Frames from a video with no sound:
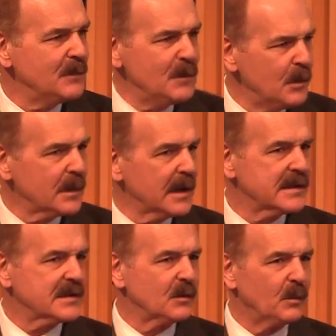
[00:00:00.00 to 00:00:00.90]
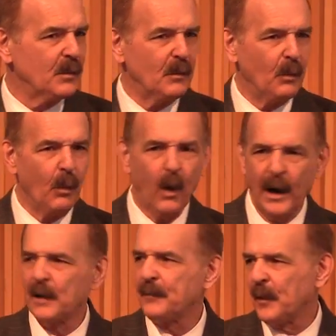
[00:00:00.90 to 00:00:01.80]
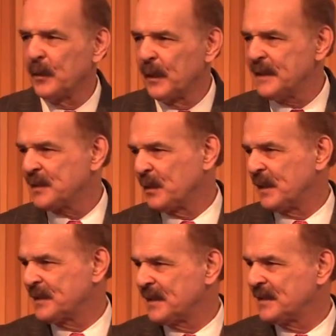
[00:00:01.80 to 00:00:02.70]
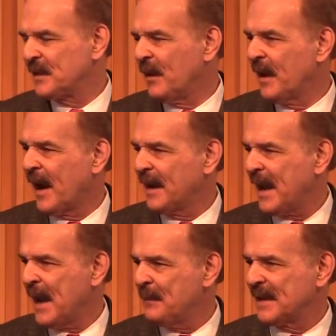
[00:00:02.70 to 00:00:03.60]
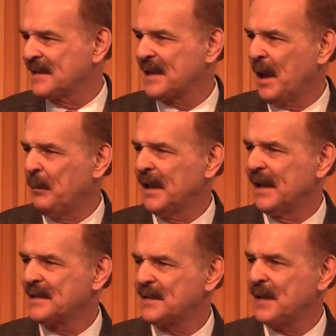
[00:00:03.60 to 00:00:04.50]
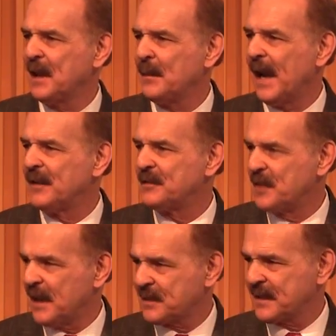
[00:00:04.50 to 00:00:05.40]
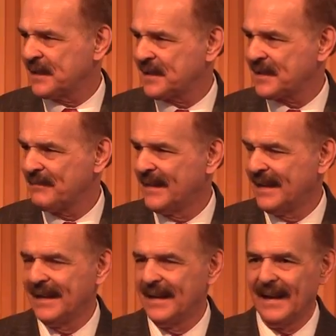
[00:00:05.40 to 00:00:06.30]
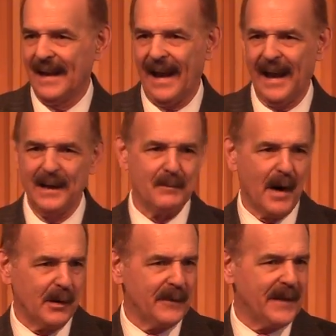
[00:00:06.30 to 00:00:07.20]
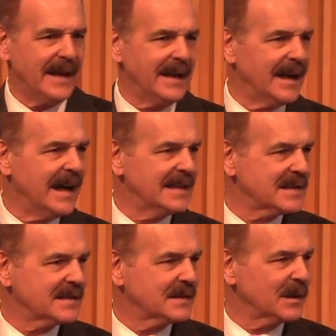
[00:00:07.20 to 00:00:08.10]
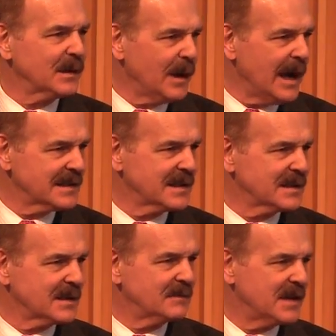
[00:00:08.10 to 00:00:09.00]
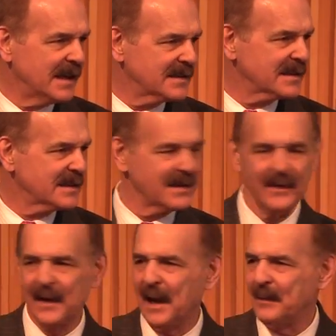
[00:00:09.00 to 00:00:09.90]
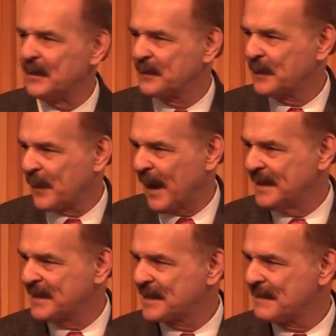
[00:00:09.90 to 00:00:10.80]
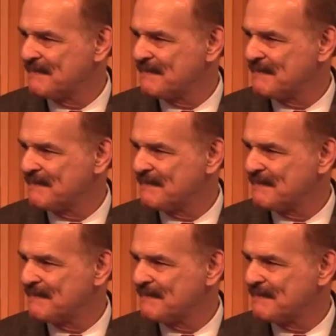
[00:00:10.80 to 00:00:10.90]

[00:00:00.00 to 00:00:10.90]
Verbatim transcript: numerous wonderful resources on our campus helping us think about justice and motivating us to causes of justice in the name of Christ.